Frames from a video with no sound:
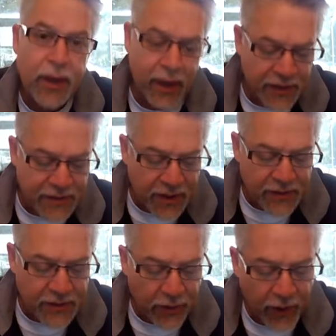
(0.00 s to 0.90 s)
And it
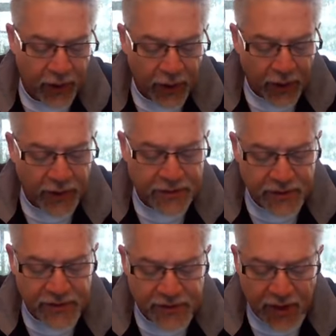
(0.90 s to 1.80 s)
says here, it
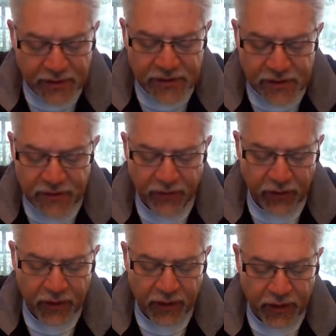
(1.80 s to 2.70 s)
says the Sadducees
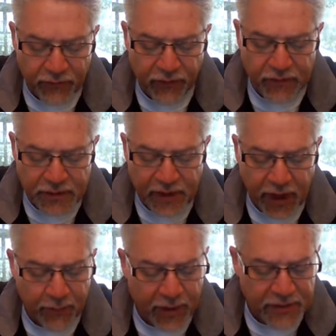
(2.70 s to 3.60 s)
and Pharisees
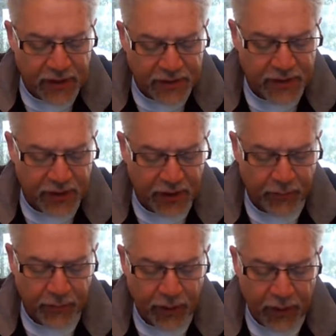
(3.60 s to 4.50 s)
came and tested
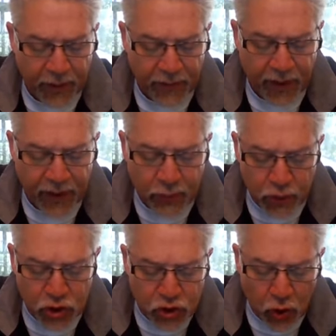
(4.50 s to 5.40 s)
him that he
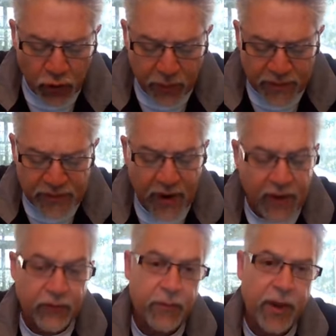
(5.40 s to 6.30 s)
would show them a
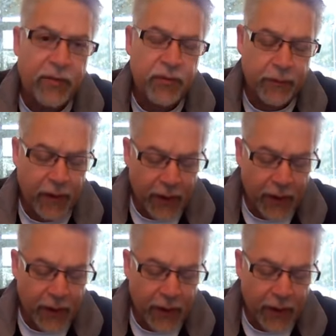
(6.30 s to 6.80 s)
sign from heaven.